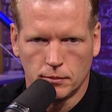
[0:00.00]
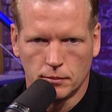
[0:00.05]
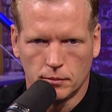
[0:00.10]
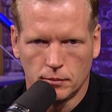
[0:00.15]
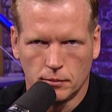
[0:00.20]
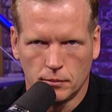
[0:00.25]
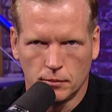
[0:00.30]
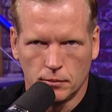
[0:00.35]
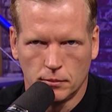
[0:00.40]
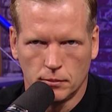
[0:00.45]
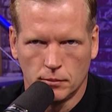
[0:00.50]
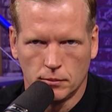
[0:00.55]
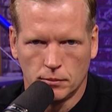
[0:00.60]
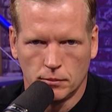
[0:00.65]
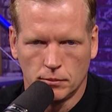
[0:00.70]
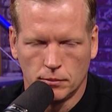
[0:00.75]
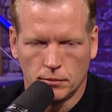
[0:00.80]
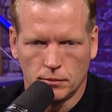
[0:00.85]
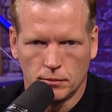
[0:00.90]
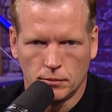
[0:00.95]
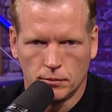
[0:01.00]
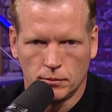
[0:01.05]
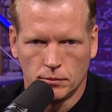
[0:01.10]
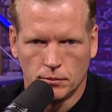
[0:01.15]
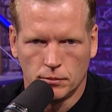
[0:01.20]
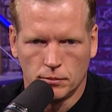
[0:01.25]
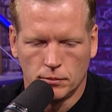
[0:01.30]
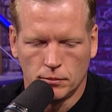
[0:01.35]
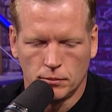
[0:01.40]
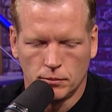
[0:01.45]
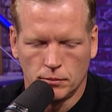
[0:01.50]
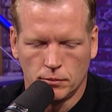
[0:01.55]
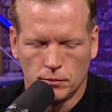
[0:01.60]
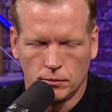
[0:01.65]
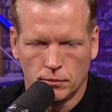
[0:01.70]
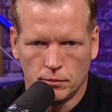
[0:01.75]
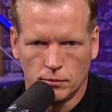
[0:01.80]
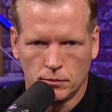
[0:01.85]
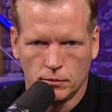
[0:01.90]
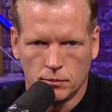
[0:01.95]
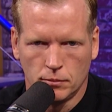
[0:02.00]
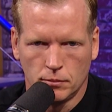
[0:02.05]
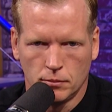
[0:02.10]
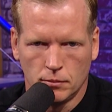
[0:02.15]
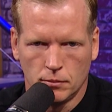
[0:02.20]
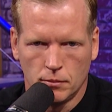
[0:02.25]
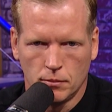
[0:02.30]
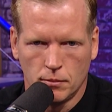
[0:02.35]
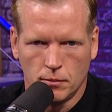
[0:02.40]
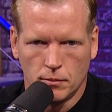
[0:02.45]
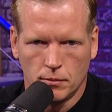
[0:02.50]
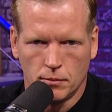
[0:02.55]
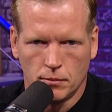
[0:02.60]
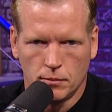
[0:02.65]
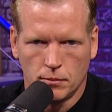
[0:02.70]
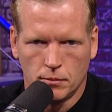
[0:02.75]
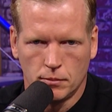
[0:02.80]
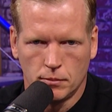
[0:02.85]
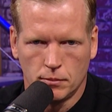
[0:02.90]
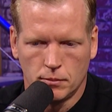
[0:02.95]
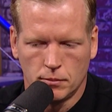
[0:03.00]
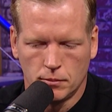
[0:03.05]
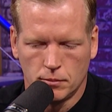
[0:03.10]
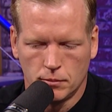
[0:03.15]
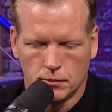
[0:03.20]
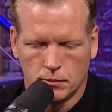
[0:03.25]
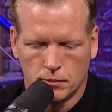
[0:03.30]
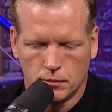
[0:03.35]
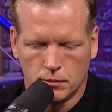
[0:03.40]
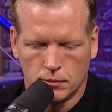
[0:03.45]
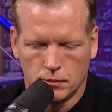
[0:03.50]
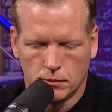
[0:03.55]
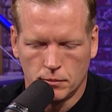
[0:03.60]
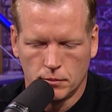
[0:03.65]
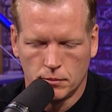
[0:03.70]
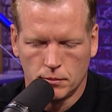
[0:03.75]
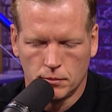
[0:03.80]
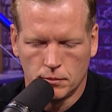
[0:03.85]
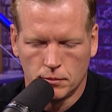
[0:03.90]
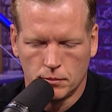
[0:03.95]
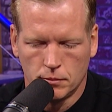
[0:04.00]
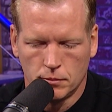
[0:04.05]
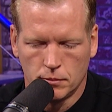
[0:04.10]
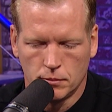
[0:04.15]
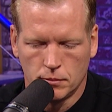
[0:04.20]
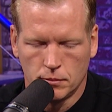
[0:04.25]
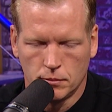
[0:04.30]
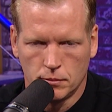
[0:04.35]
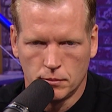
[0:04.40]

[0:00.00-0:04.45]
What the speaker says: The person shown says nothing.